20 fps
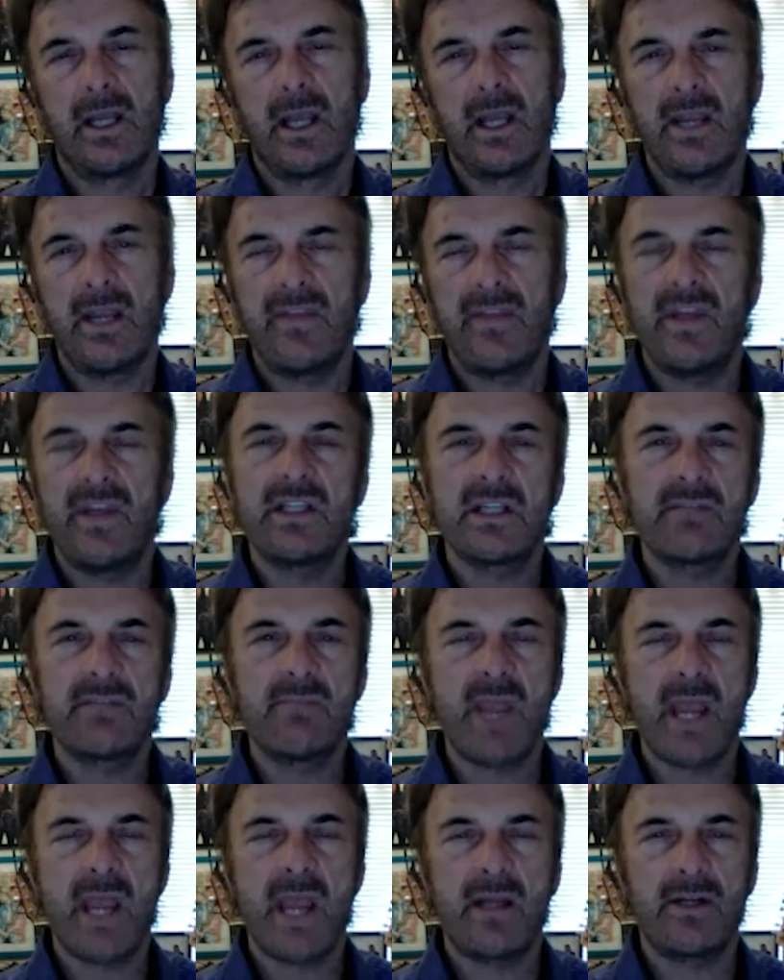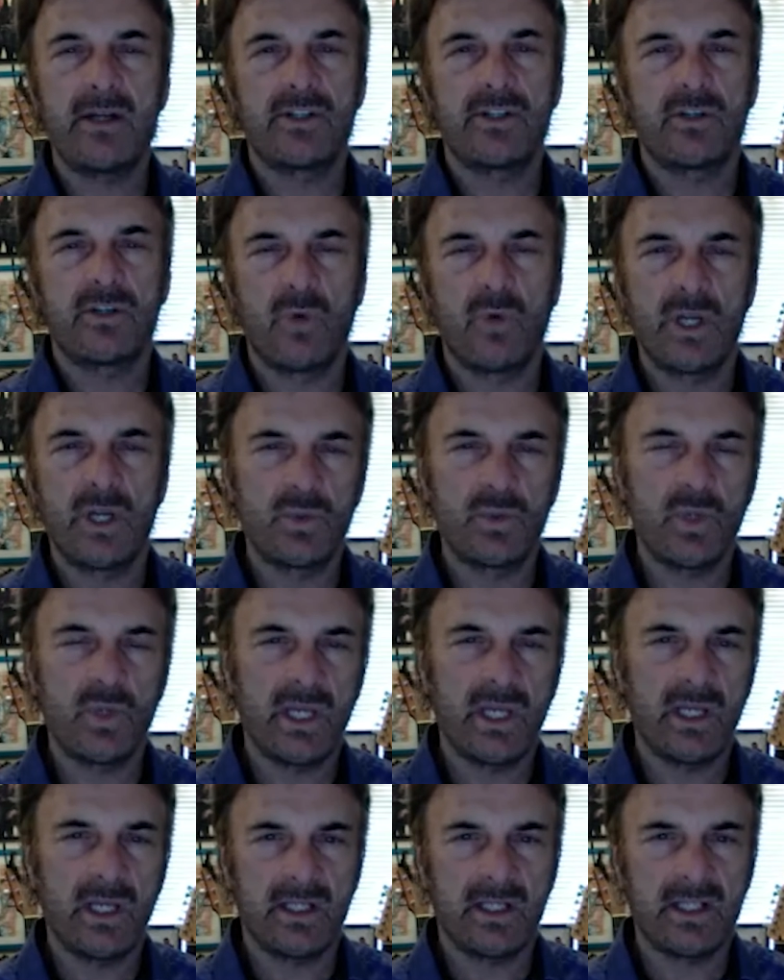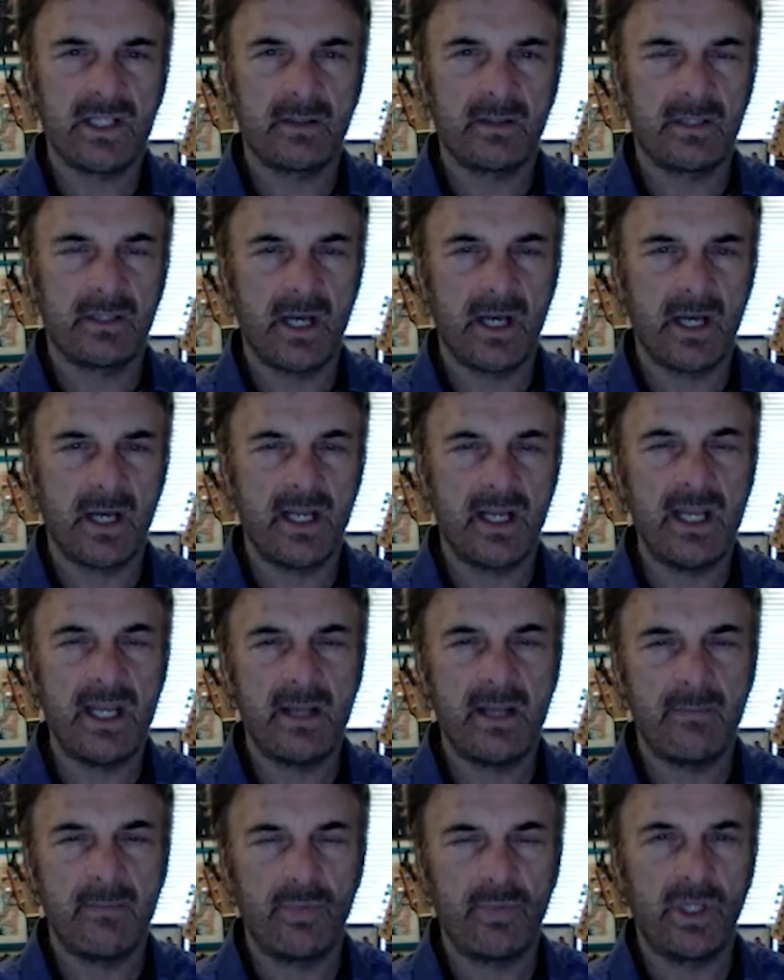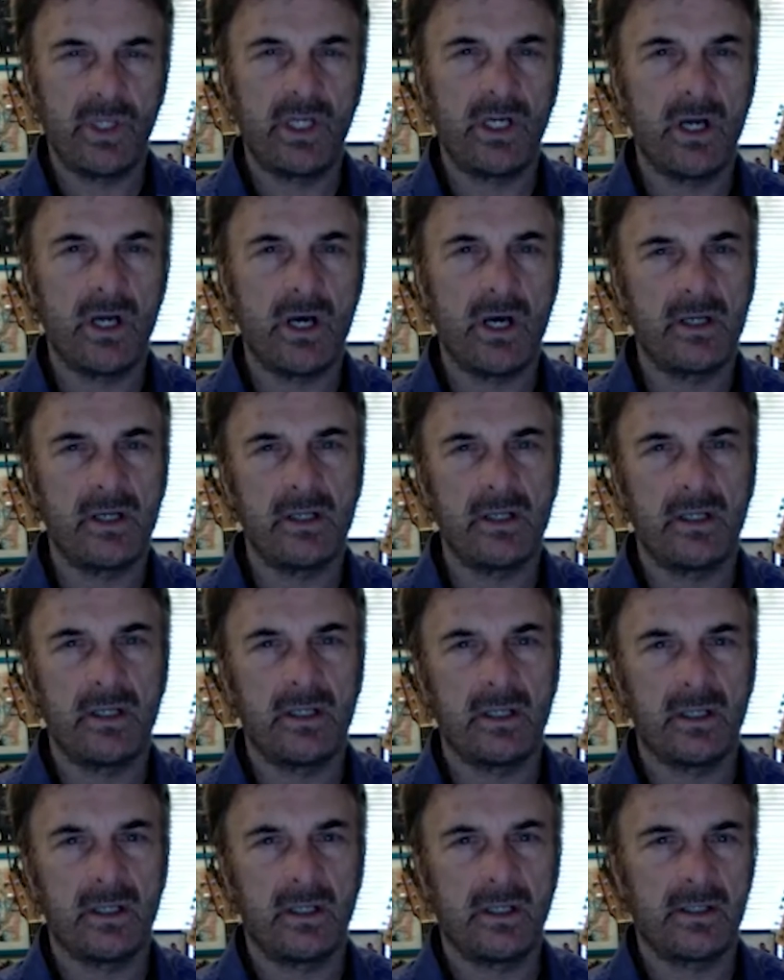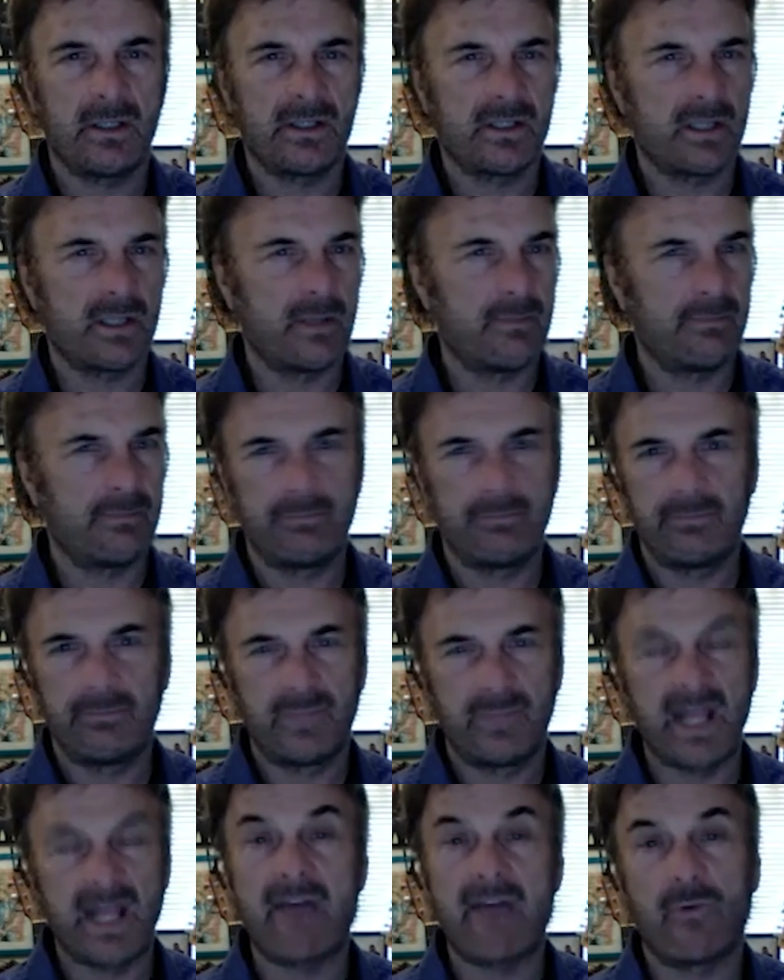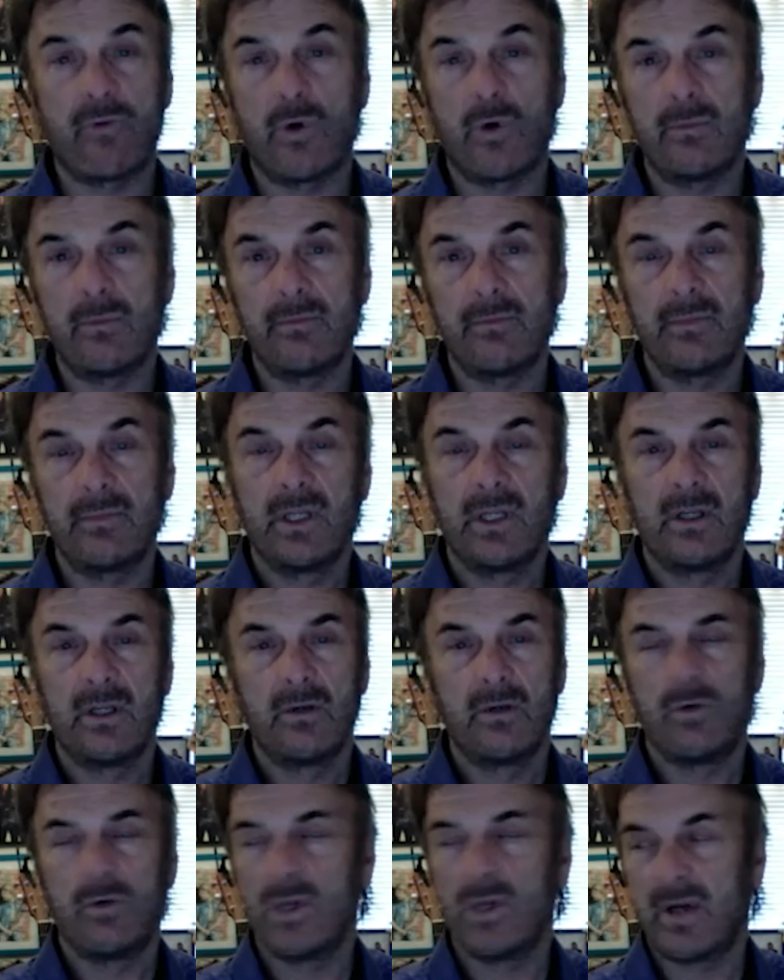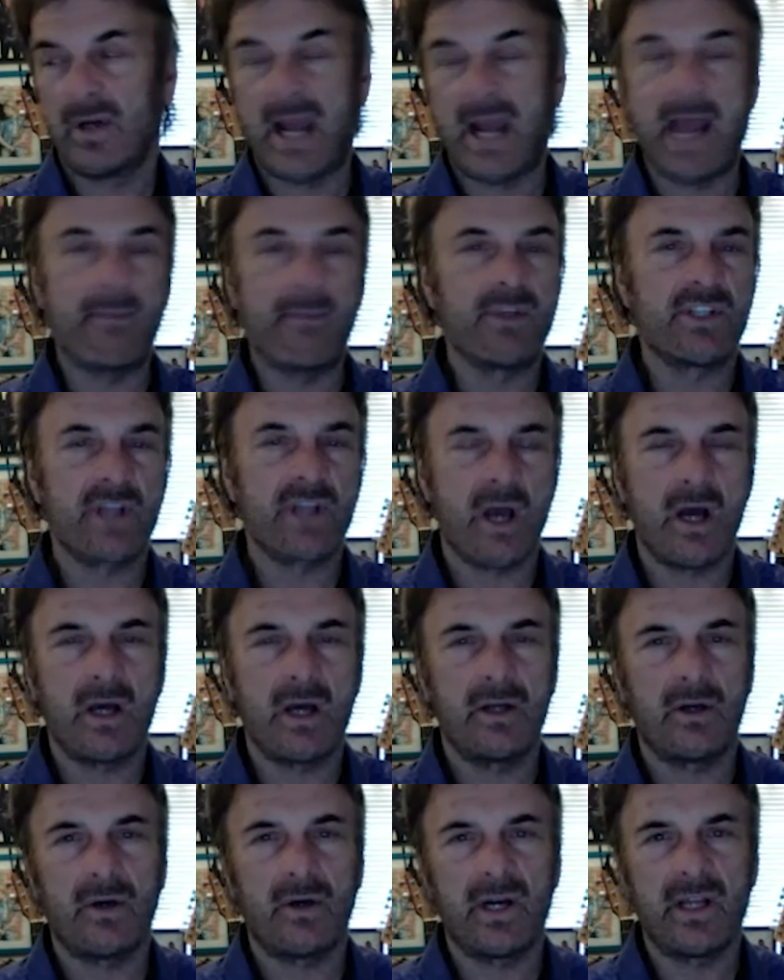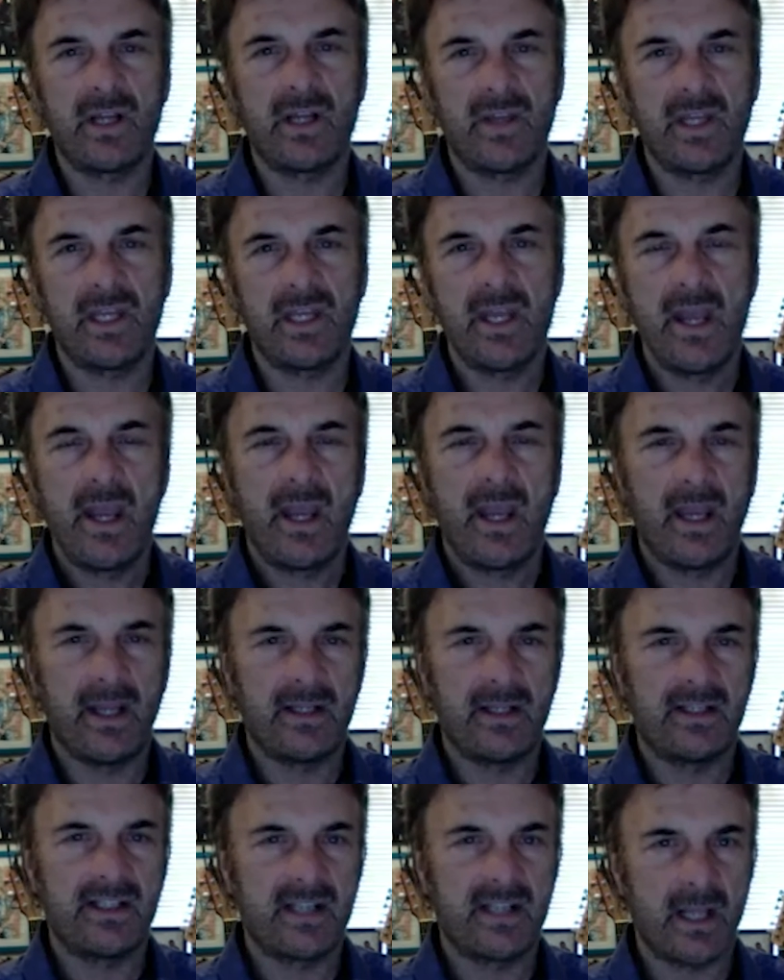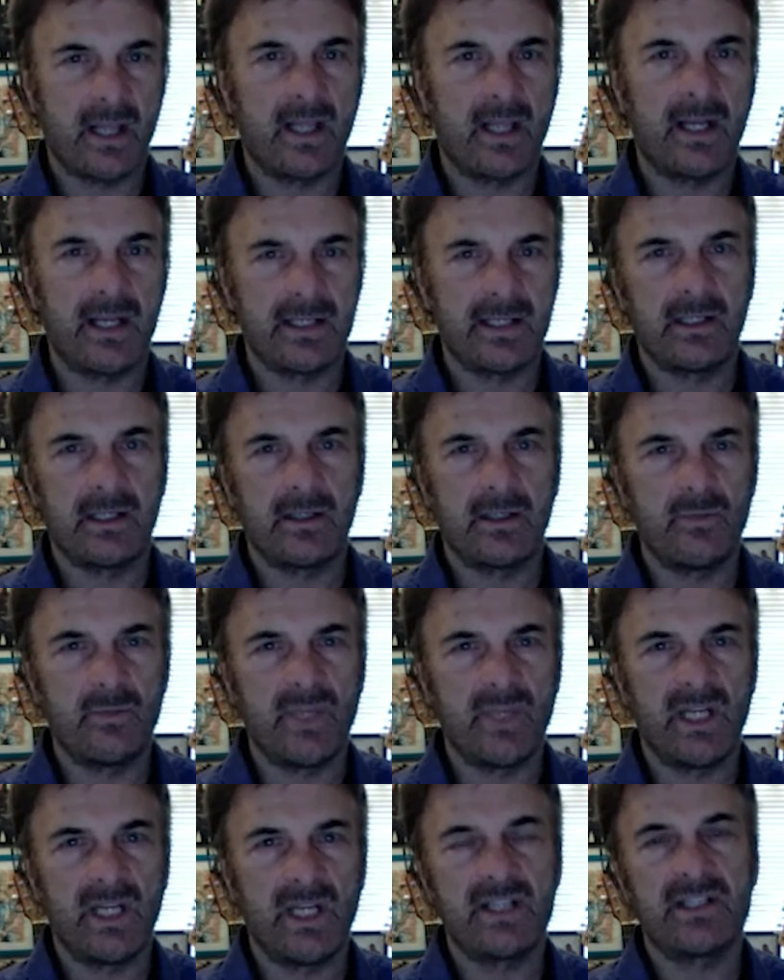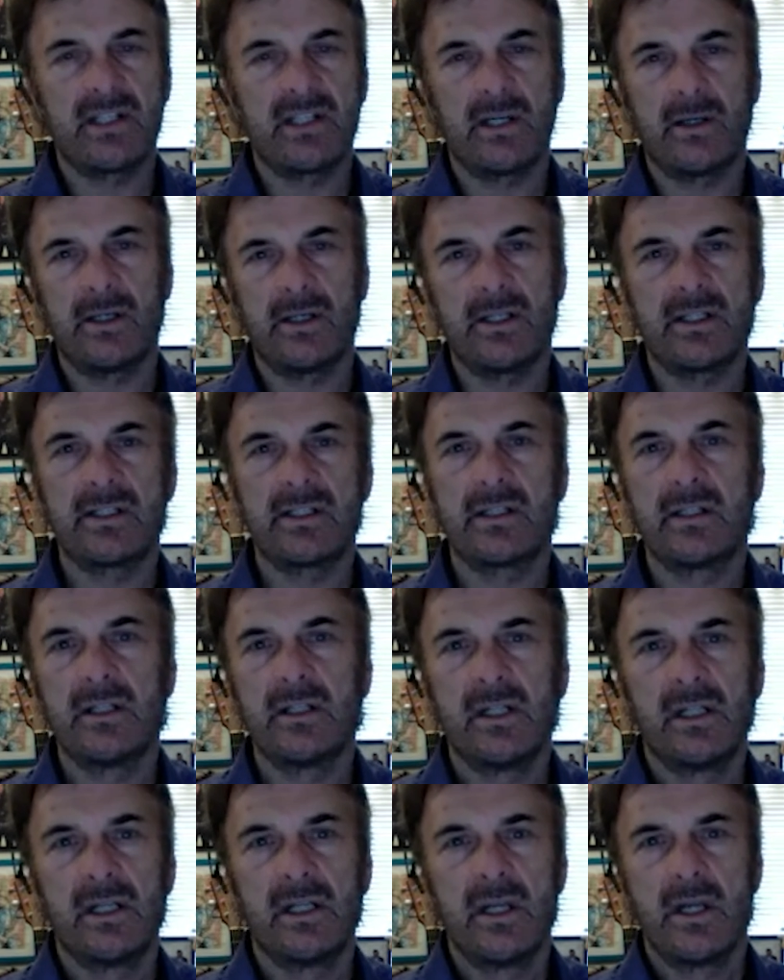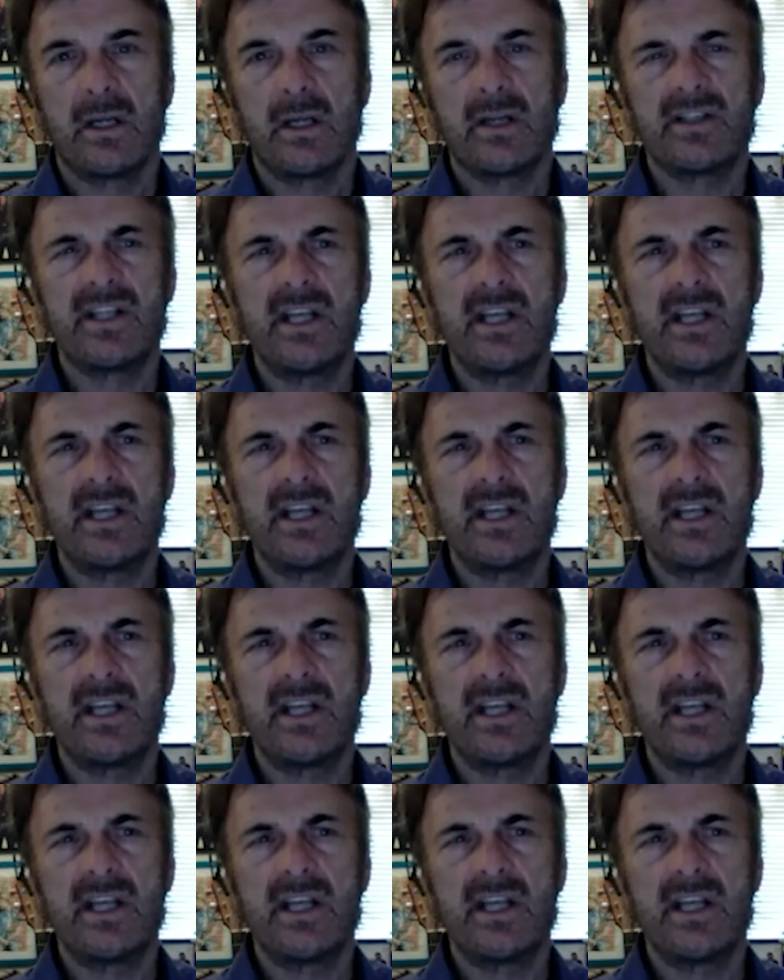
thinks his manager, once we get it done, he can put it on some platform, whether Amazon or anything, and sell it as a little mini series. He's